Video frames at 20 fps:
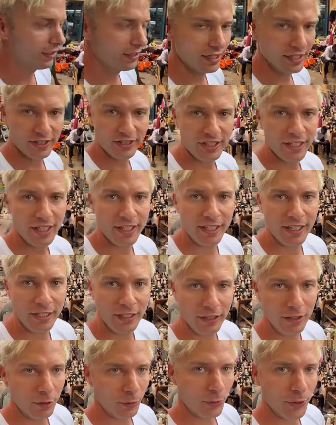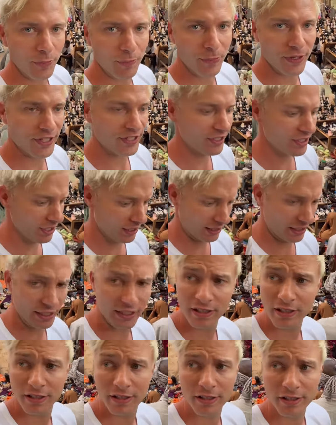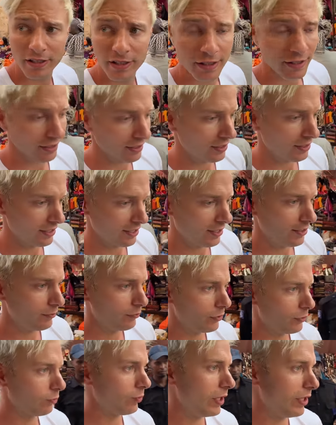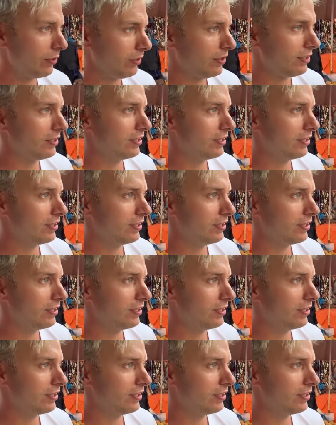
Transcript: Yeah, it's getting a little bit busy. Wow.